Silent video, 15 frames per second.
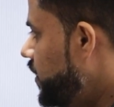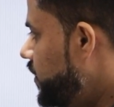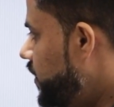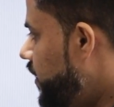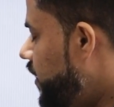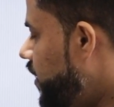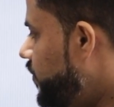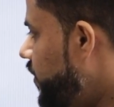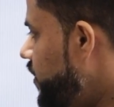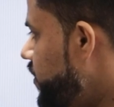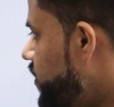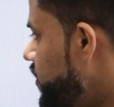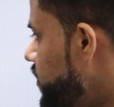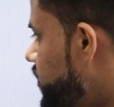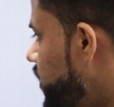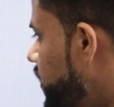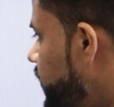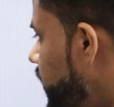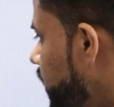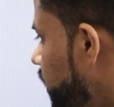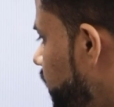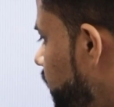The dimensions are
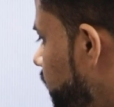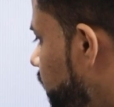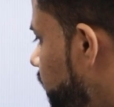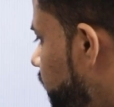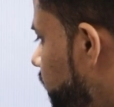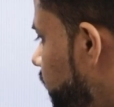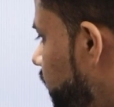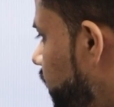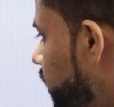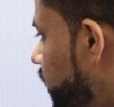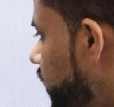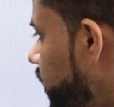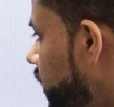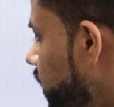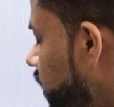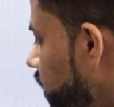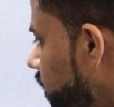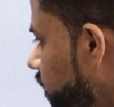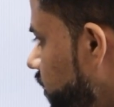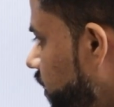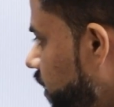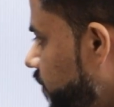being indicated here.
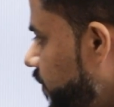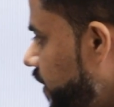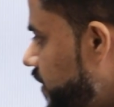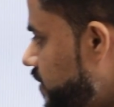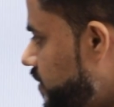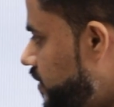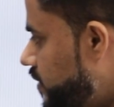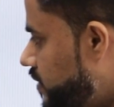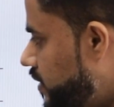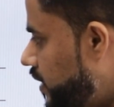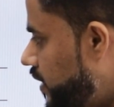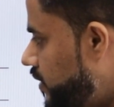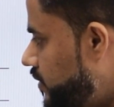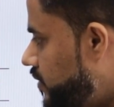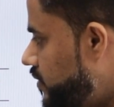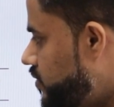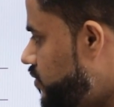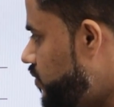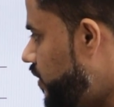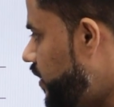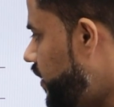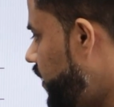That means this length is
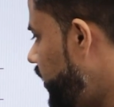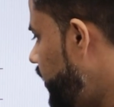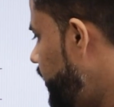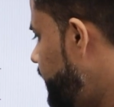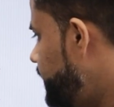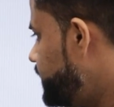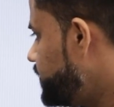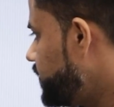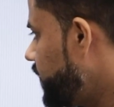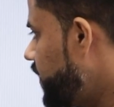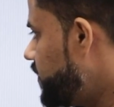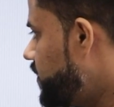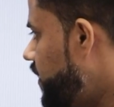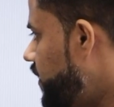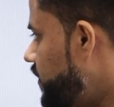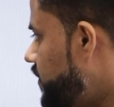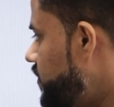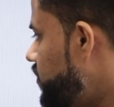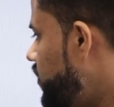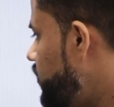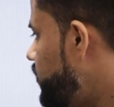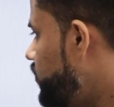20. This length
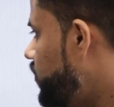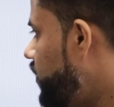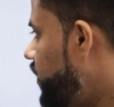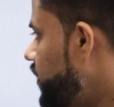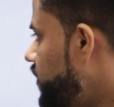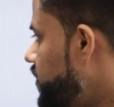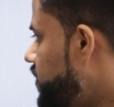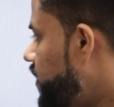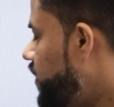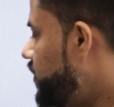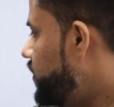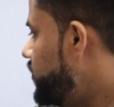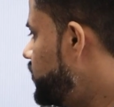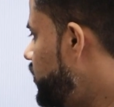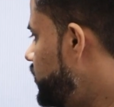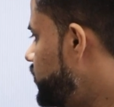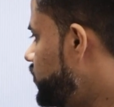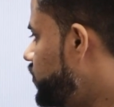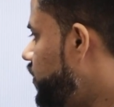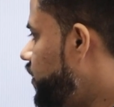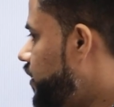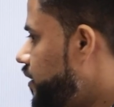is also 20, this length is also
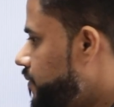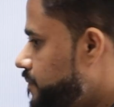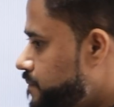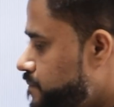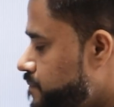20.